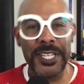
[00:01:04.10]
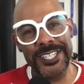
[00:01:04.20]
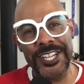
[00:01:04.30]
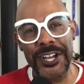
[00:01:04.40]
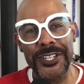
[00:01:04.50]

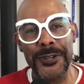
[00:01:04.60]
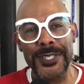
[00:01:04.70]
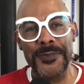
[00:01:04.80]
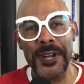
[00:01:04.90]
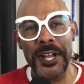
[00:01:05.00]
let y'all know
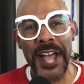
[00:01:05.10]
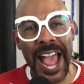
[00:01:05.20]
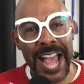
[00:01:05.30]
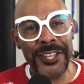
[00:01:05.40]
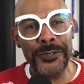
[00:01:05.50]
it's real.
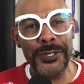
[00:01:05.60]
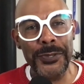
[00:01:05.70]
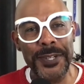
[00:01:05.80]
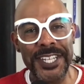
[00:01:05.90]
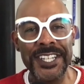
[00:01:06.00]
How you
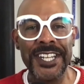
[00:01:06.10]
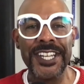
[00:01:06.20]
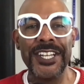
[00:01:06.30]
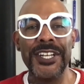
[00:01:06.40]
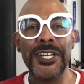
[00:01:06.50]
doing
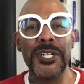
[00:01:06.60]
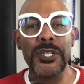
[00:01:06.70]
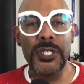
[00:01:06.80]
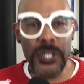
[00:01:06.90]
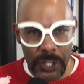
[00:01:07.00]

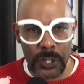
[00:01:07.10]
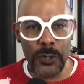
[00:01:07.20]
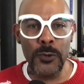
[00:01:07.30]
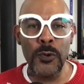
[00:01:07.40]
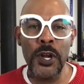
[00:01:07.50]

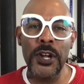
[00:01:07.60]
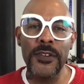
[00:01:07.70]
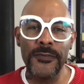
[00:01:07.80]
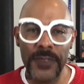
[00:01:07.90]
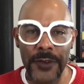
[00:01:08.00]
to
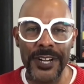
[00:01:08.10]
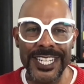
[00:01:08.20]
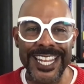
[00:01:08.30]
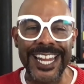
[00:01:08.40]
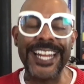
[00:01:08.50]
very
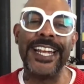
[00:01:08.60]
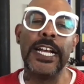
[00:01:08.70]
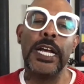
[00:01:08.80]
day?